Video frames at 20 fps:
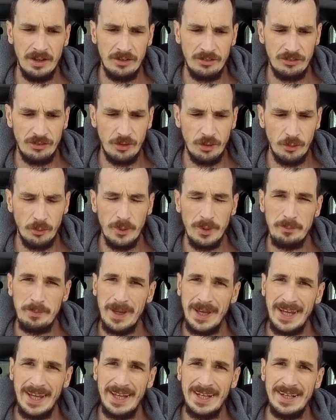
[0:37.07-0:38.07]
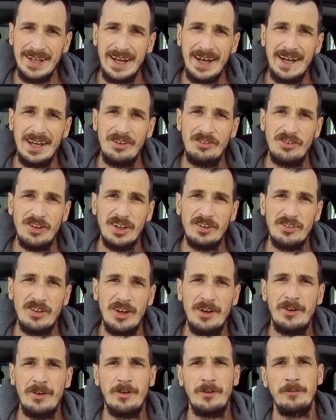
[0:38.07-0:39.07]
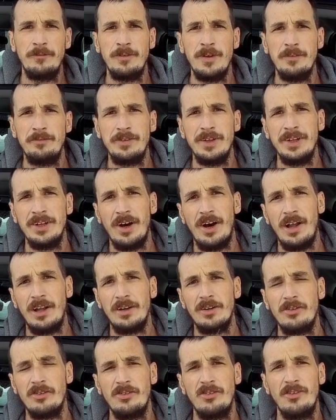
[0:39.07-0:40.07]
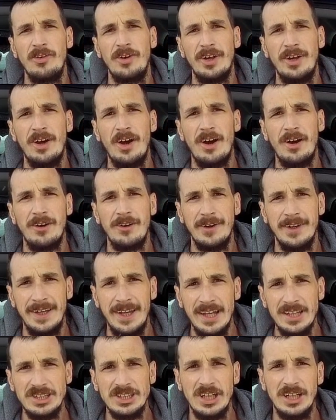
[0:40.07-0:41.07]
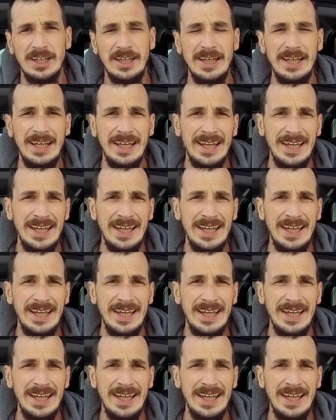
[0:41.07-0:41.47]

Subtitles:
So we paid $650 for the car initially,